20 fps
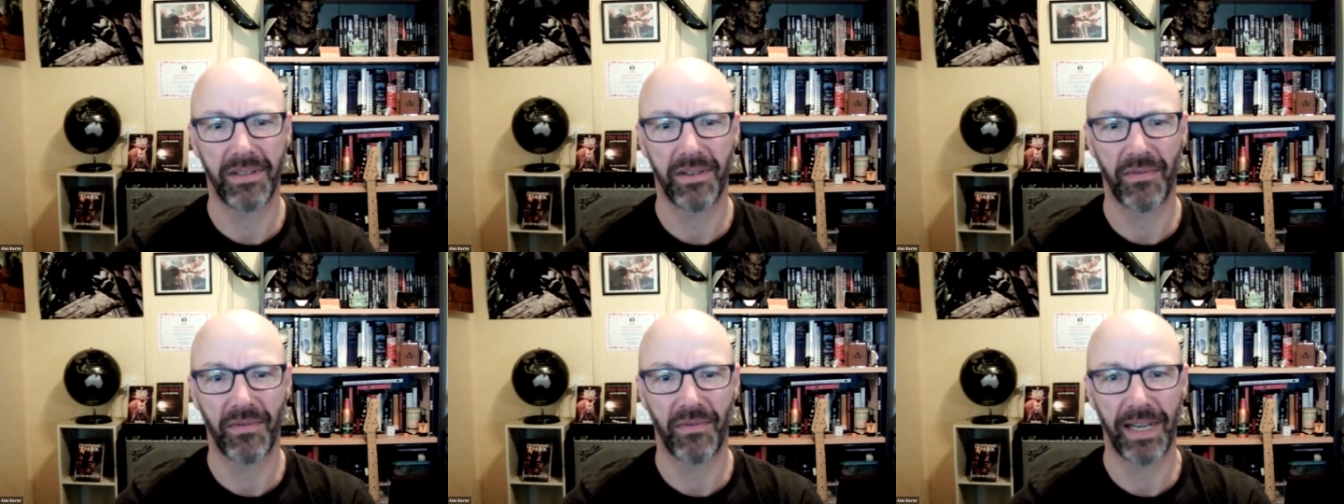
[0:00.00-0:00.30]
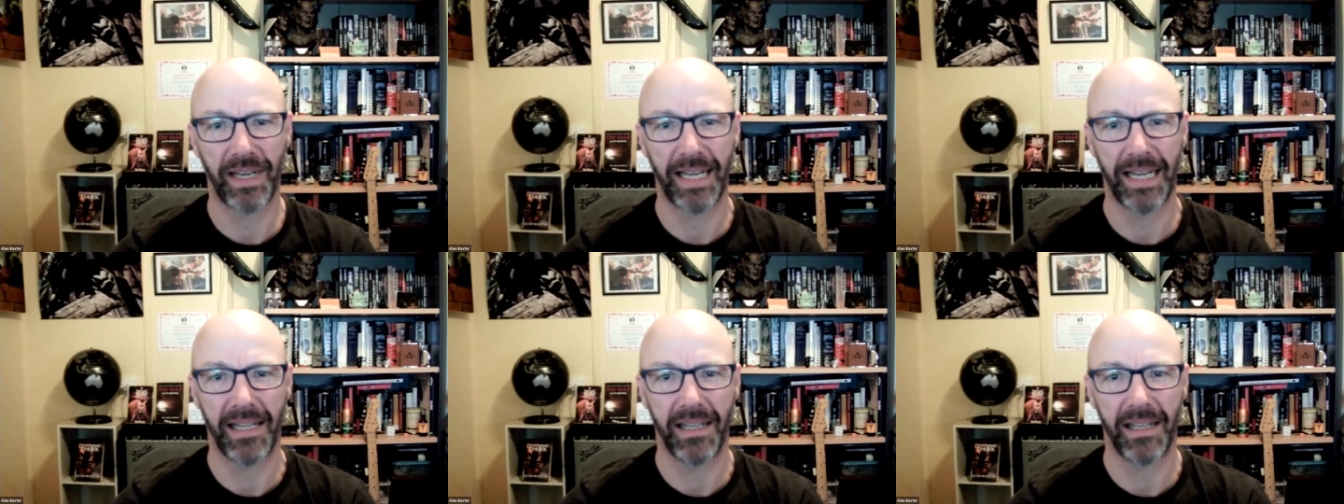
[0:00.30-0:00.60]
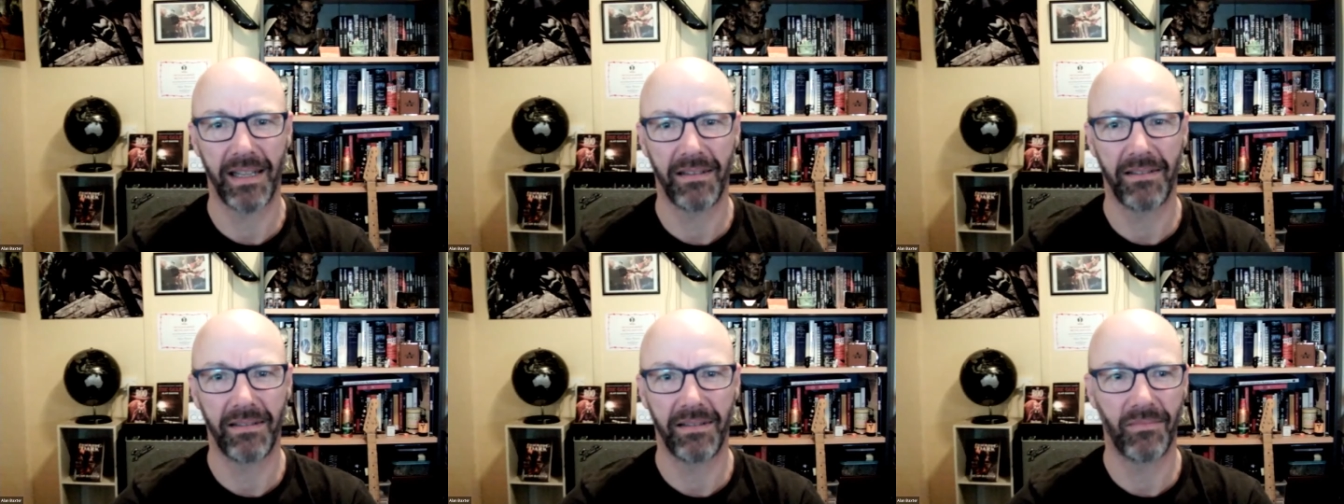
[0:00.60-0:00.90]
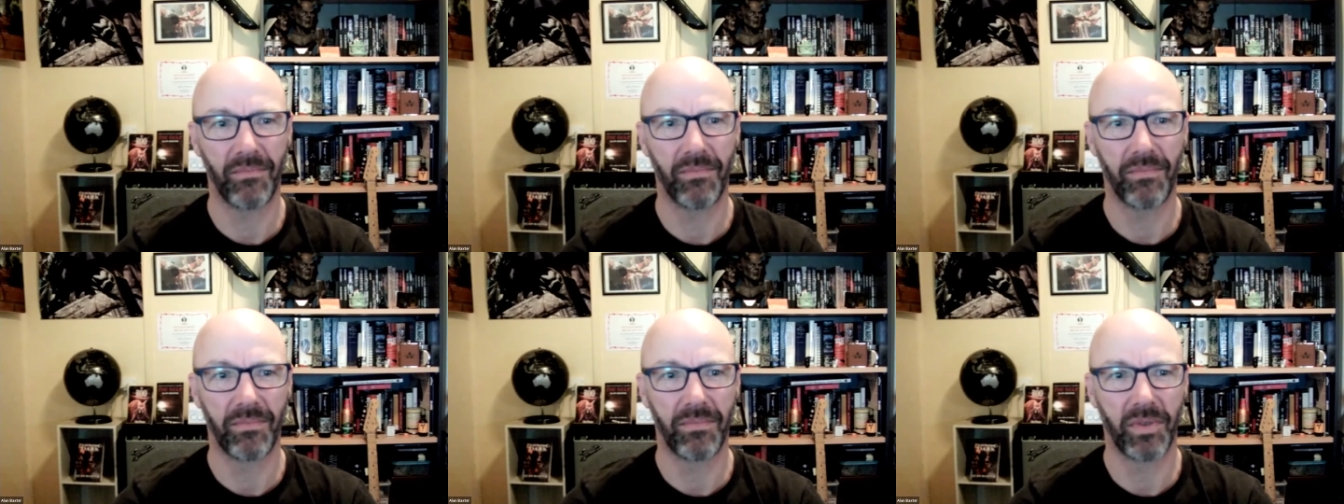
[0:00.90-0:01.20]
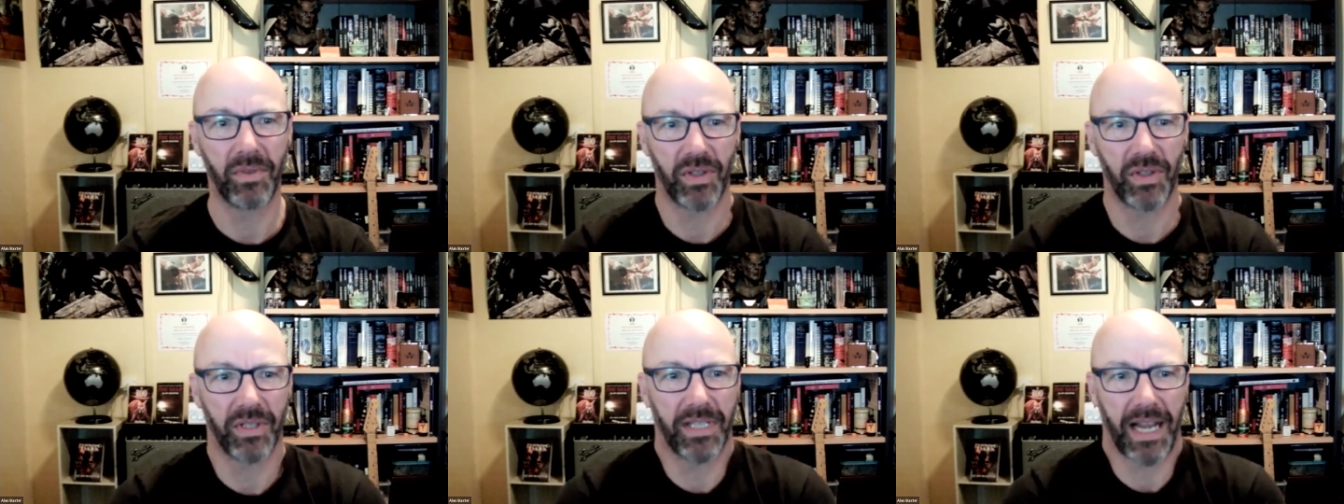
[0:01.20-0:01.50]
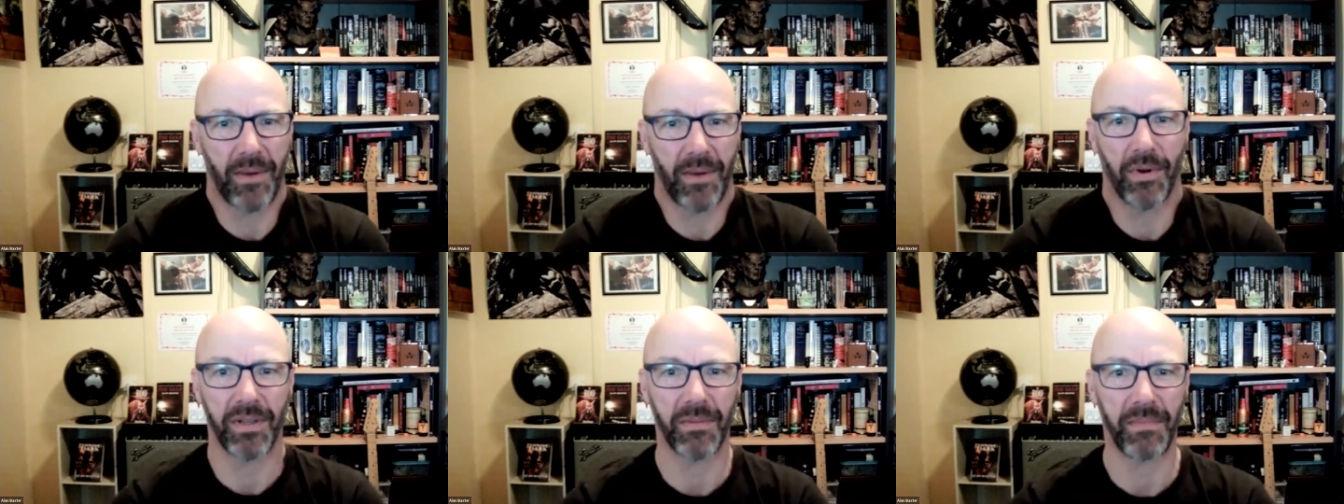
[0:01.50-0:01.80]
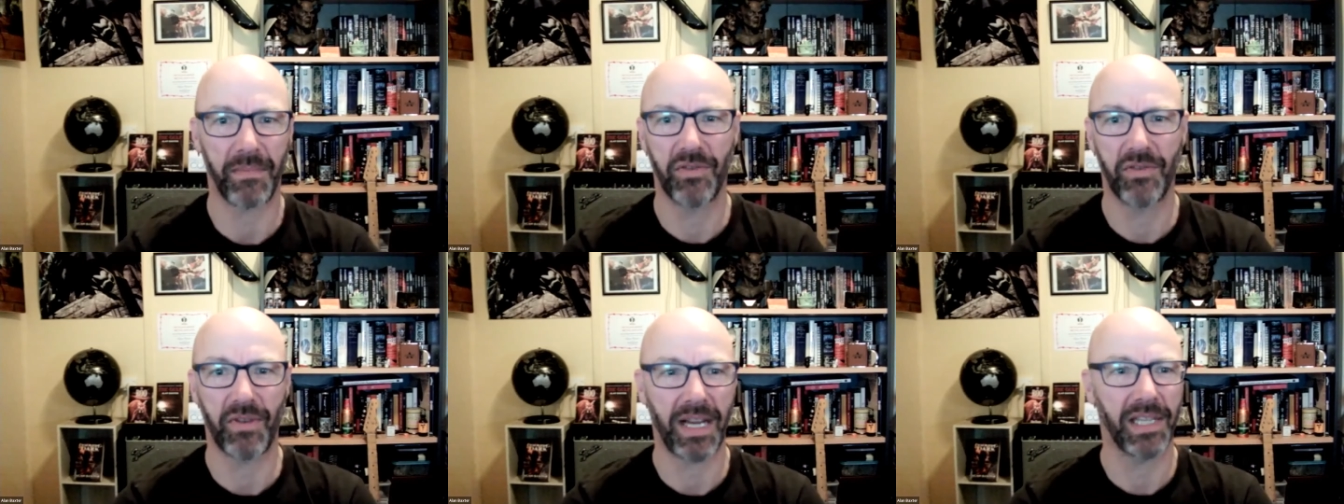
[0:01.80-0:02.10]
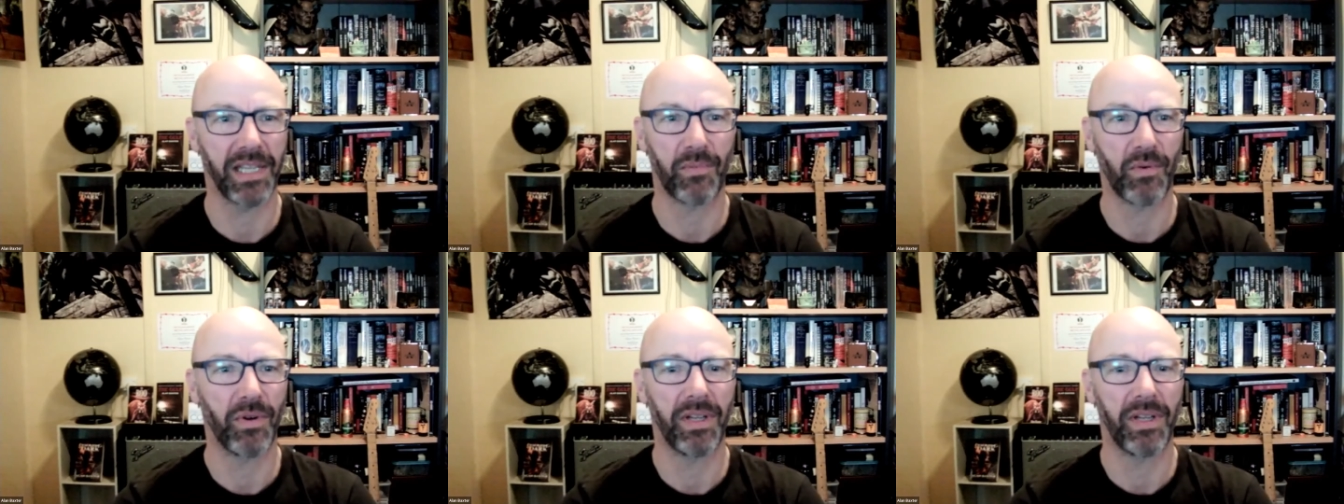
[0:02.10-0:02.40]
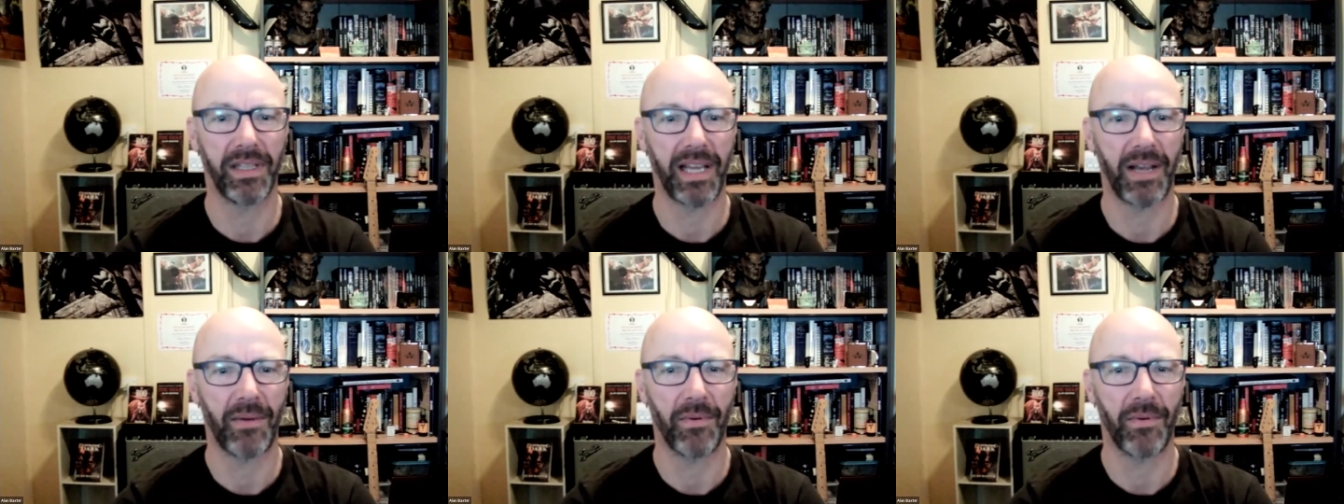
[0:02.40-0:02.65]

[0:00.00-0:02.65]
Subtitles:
fill in, because they want to be transported.